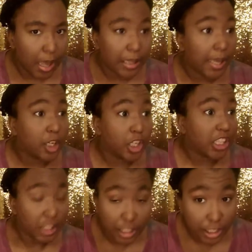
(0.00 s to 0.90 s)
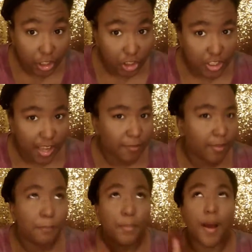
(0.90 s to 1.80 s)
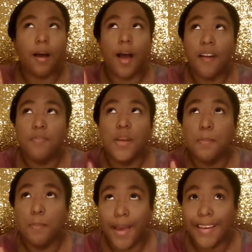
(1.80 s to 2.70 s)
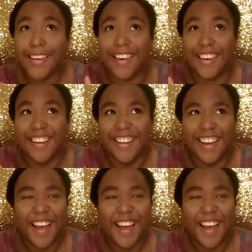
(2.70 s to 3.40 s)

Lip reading: Like years. Like I've been begging